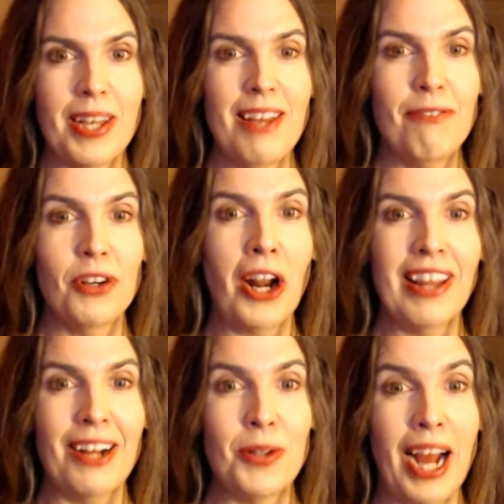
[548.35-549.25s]
if they're not
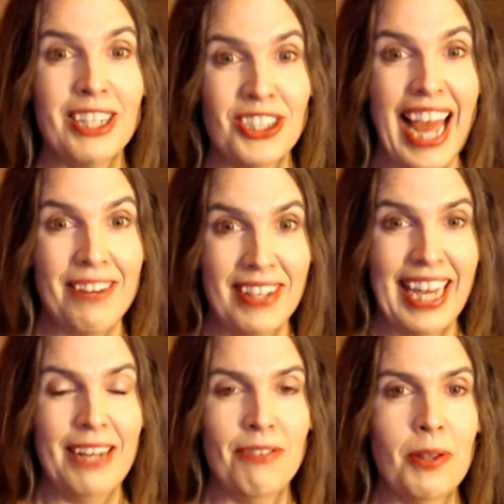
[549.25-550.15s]
allowed to actually
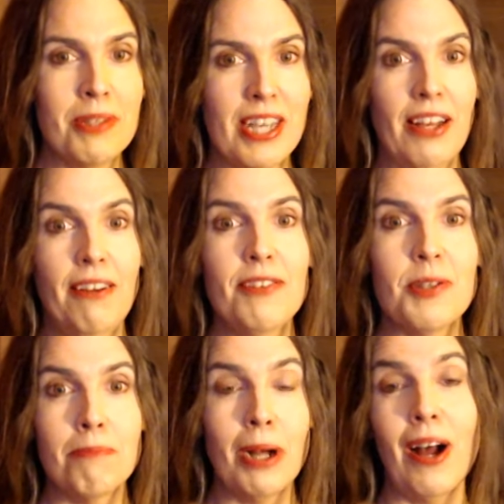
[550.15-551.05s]
advocate for themselves,
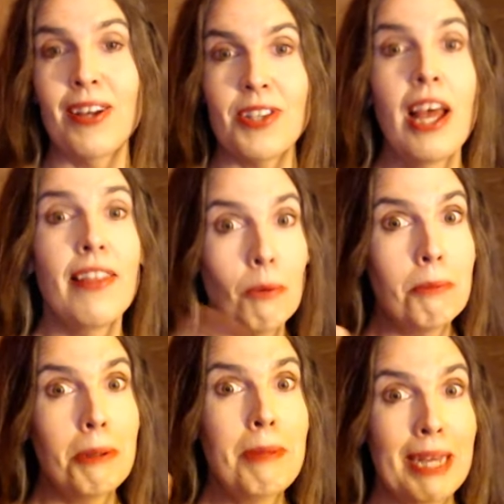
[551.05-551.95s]
because that would
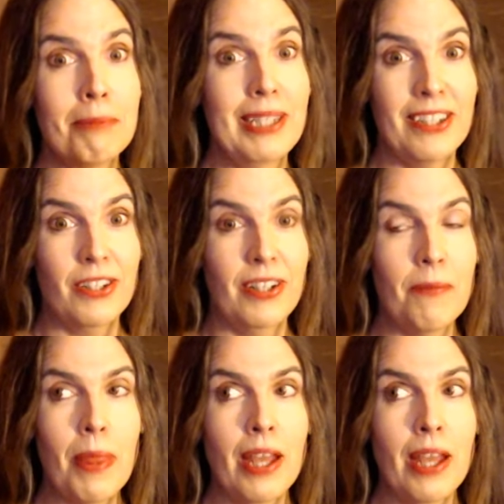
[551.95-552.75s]
be being political,